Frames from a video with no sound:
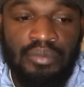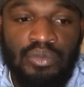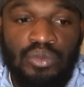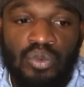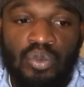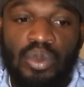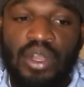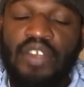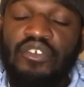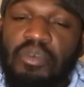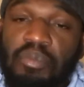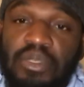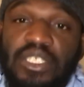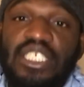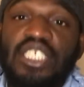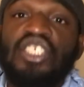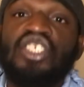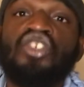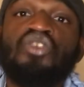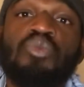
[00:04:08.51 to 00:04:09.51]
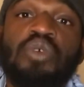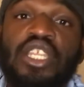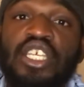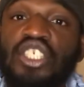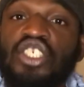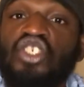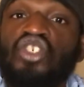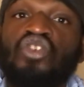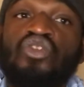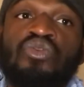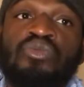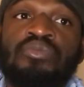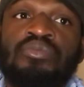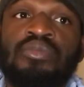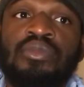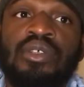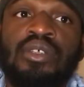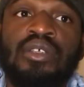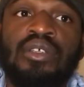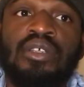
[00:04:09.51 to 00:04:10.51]
Whatever position you want to assume
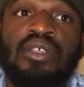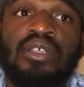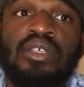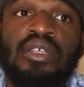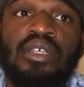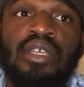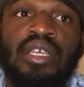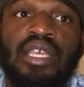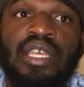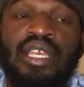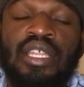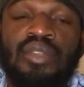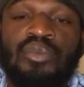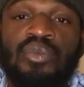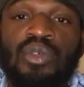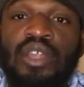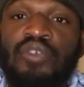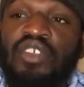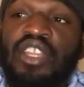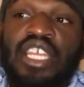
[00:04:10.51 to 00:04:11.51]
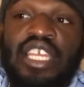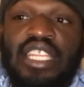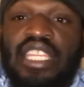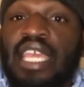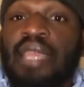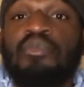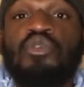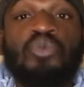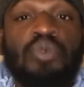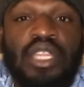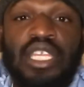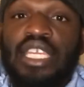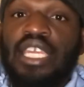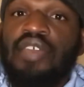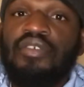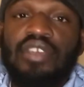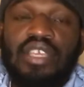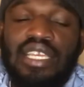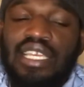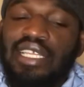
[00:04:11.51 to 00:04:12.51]
and whatever nickname you want to
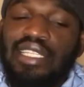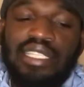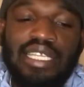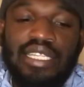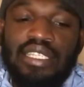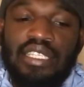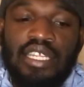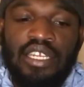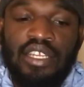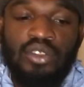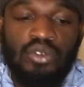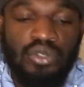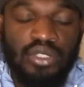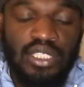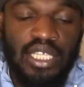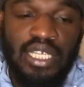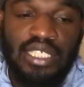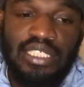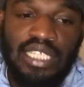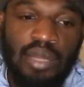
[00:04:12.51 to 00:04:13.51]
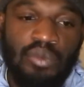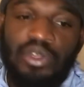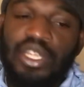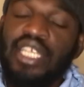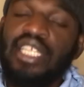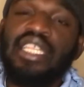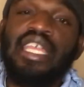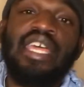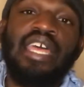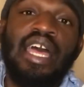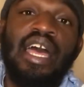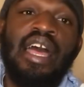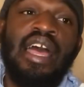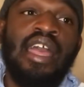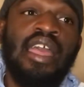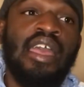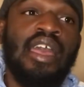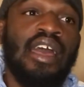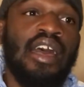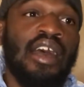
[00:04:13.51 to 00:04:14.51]
give it, he did none of those things. And I want to get that
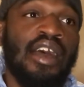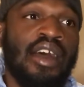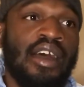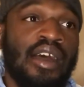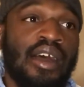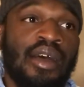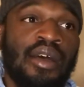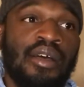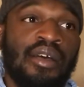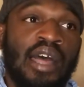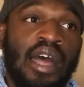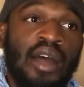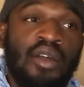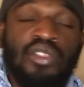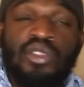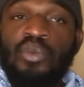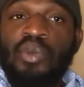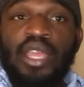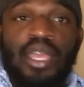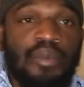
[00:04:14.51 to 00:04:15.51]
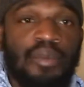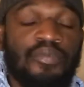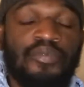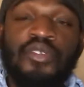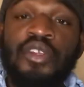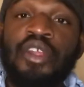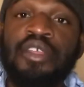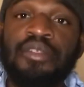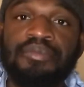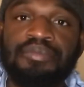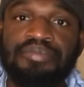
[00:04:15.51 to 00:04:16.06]
out the way up front,